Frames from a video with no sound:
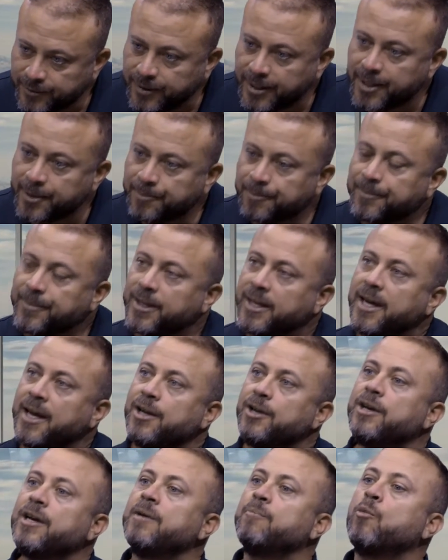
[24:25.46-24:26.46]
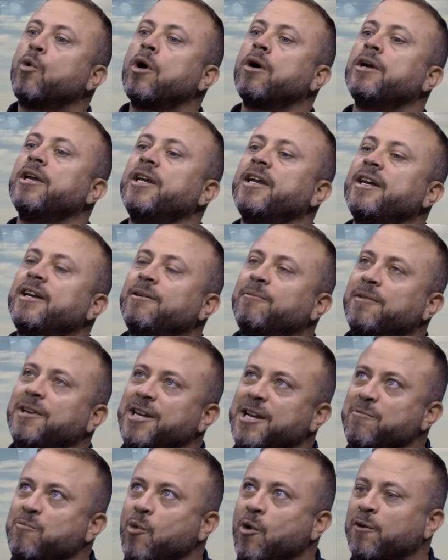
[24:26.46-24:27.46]
Right. Yeah, you didn't
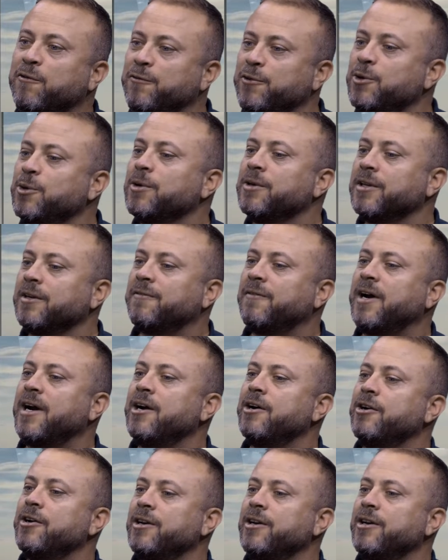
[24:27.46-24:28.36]
need more fuel in the fire,